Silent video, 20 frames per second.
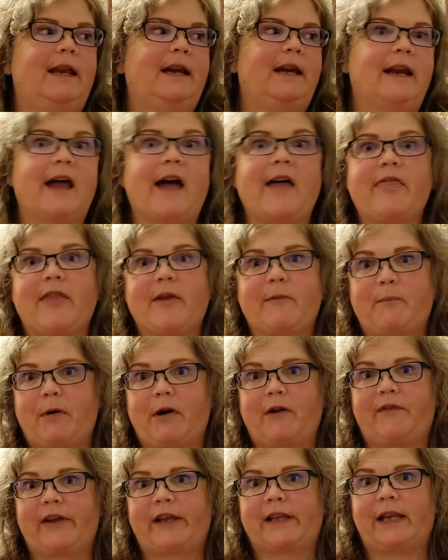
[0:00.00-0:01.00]
not the
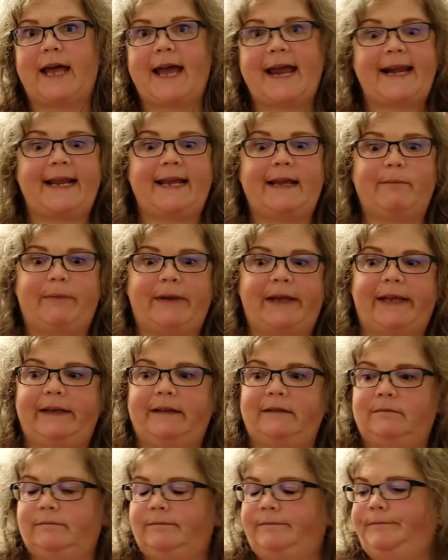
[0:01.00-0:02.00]
perfect lighting,
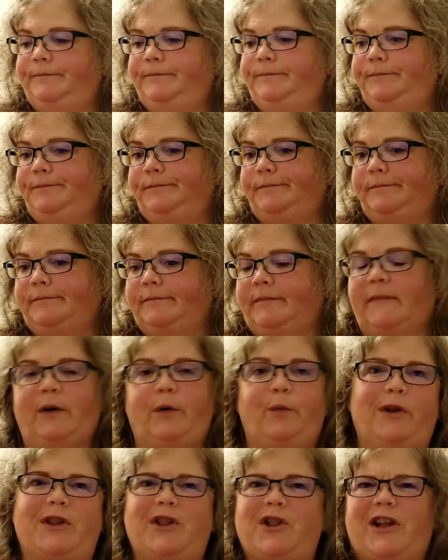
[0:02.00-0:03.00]
but
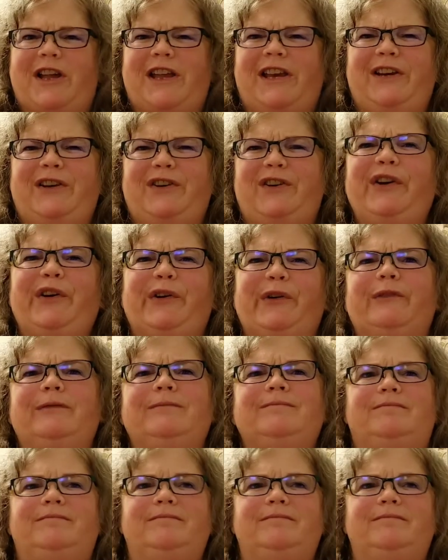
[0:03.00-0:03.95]
what you gonna do?